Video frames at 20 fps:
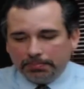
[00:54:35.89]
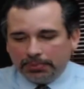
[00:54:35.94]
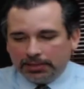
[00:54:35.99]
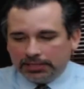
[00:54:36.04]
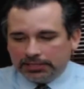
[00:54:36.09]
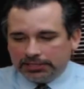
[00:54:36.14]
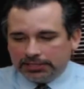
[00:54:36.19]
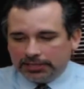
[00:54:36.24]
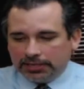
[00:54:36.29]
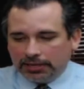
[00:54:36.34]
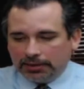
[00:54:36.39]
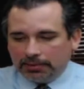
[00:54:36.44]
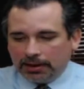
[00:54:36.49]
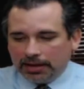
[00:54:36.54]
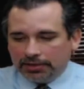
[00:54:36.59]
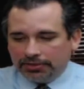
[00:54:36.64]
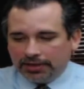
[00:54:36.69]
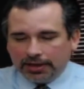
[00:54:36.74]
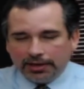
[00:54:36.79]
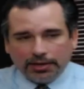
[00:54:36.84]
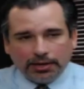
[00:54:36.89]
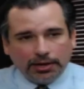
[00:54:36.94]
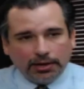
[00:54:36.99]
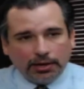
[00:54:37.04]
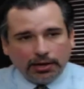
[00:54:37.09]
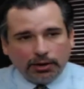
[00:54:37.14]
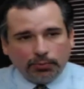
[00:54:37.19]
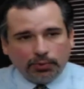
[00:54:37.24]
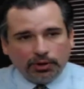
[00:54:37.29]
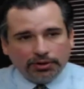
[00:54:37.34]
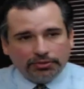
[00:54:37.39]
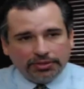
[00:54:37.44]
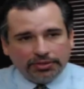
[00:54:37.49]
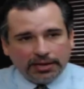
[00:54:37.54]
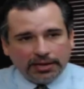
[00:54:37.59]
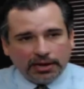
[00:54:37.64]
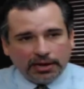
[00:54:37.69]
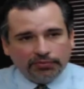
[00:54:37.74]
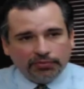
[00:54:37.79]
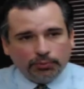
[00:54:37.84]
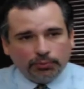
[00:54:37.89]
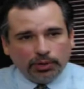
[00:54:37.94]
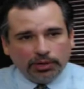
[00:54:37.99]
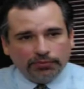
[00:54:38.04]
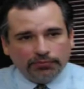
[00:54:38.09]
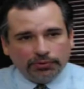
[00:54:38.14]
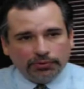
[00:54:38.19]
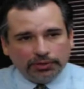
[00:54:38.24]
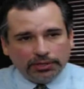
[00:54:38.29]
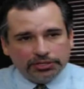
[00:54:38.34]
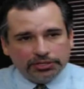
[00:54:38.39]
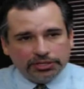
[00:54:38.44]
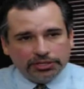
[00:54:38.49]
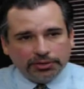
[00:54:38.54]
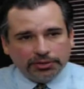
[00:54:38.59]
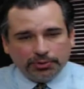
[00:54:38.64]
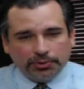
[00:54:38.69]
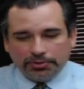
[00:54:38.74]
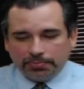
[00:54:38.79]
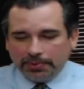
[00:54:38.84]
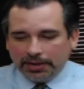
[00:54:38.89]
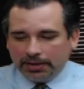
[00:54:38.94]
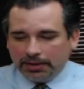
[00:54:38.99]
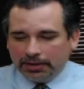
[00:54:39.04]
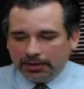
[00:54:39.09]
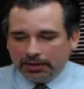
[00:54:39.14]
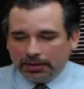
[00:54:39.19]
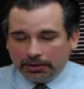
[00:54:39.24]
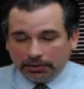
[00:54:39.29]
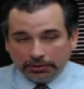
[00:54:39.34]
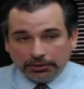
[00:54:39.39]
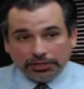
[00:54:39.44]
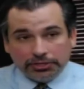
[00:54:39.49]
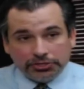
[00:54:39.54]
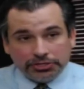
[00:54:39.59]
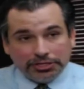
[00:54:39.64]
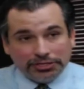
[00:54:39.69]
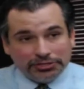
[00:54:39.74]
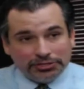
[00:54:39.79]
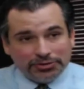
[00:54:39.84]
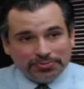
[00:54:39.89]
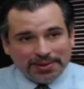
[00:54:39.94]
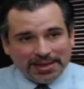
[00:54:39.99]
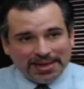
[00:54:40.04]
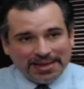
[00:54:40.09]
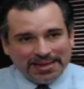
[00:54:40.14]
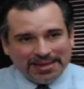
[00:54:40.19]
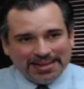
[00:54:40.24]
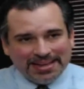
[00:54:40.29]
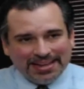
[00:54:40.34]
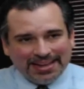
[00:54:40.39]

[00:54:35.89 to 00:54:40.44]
but I want to thank everyone for listening to me